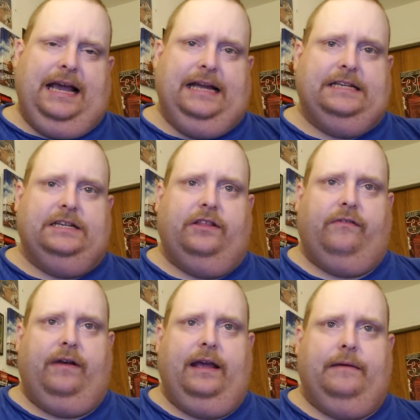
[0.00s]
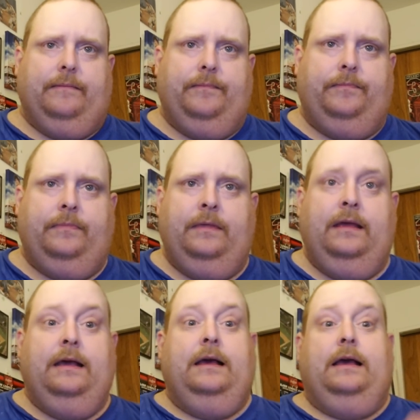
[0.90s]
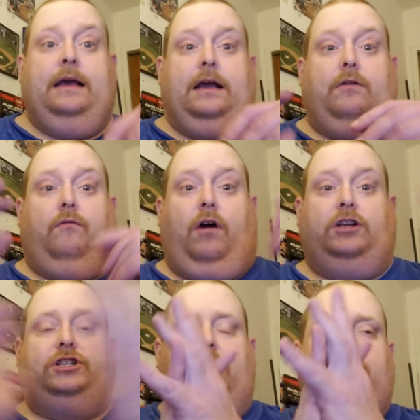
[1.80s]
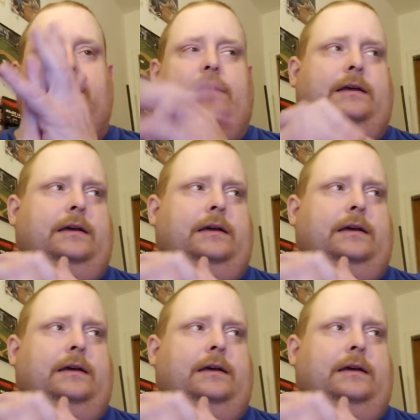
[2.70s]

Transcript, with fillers: 8 3. In Russia,